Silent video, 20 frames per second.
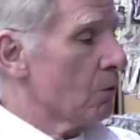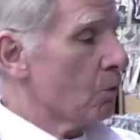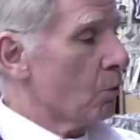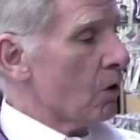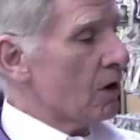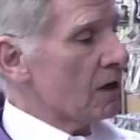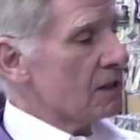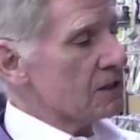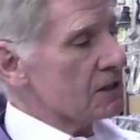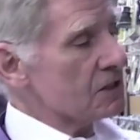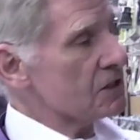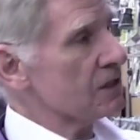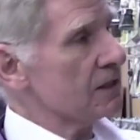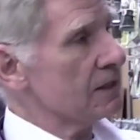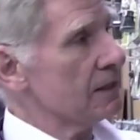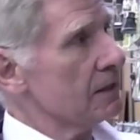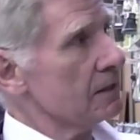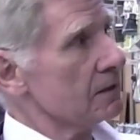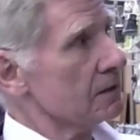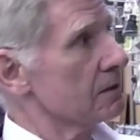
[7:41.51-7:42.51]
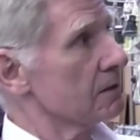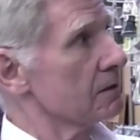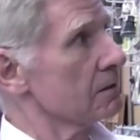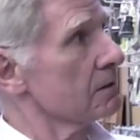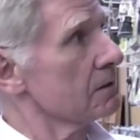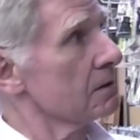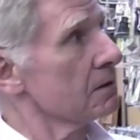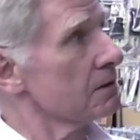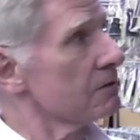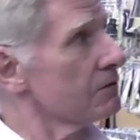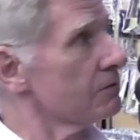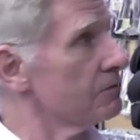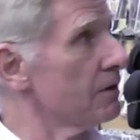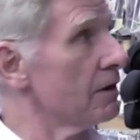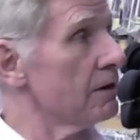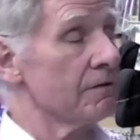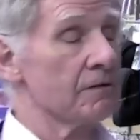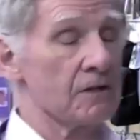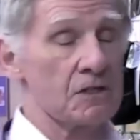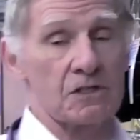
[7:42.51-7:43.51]
Why disconnect?
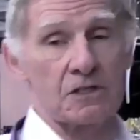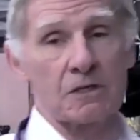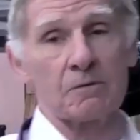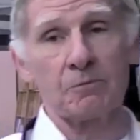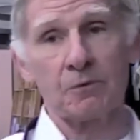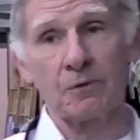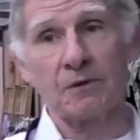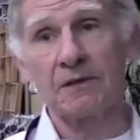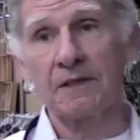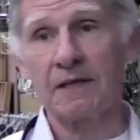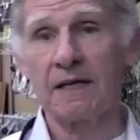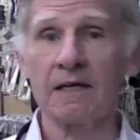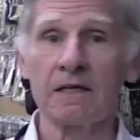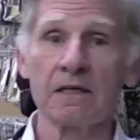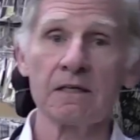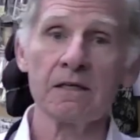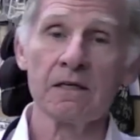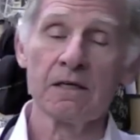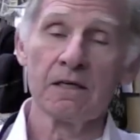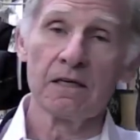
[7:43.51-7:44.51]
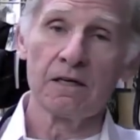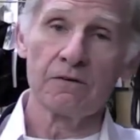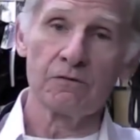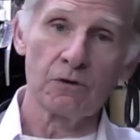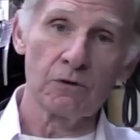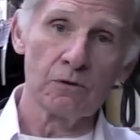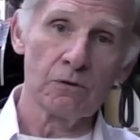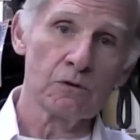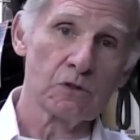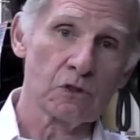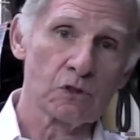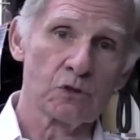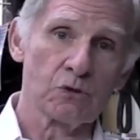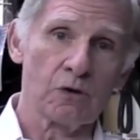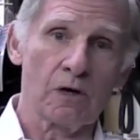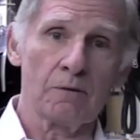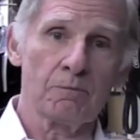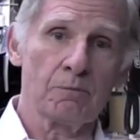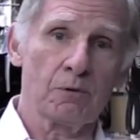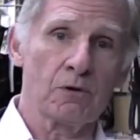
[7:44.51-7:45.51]
Very, very simple in the end. If you use a
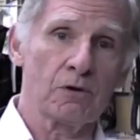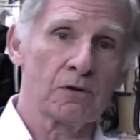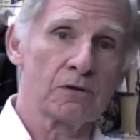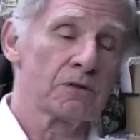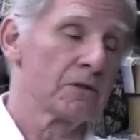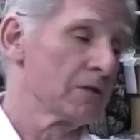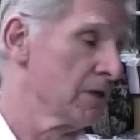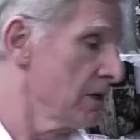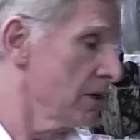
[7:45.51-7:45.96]
tripod,